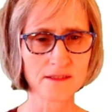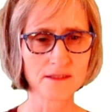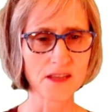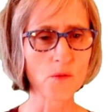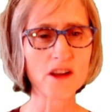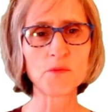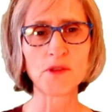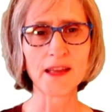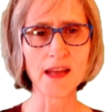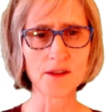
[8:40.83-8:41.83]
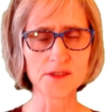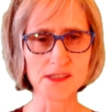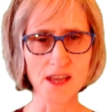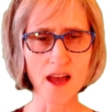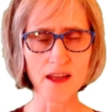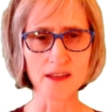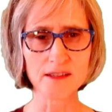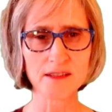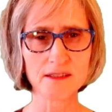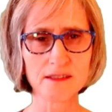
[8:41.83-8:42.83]
They want to play
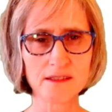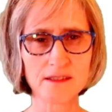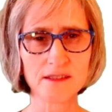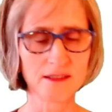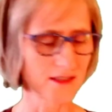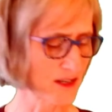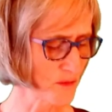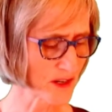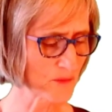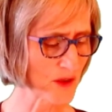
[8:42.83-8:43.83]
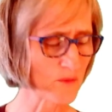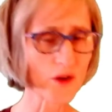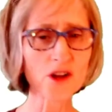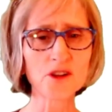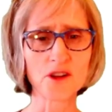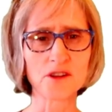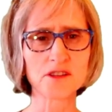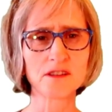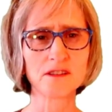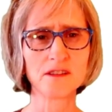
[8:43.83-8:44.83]
outside. They don't want to be murdered.
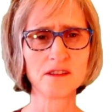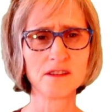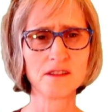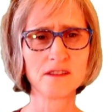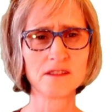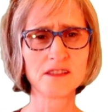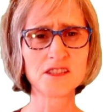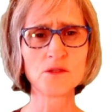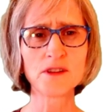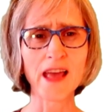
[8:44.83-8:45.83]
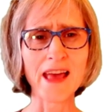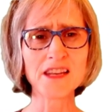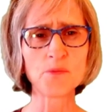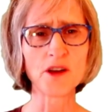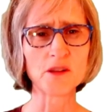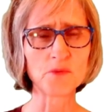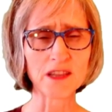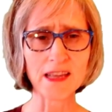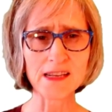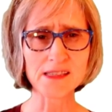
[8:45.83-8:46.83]
They don't want to end up on a
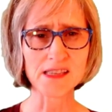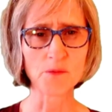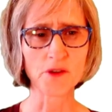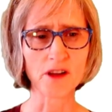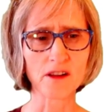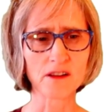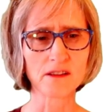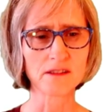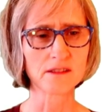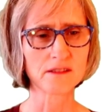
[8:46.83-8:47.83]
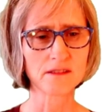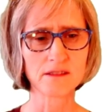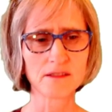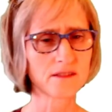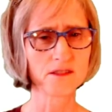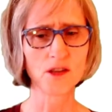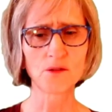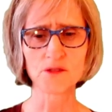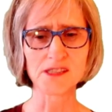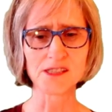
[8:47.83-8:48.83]
plate somewhere.
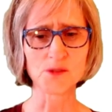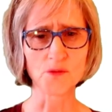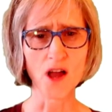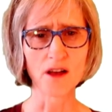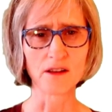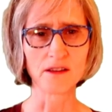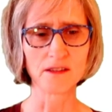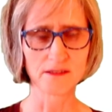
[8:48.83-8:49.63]
No, this is wrong.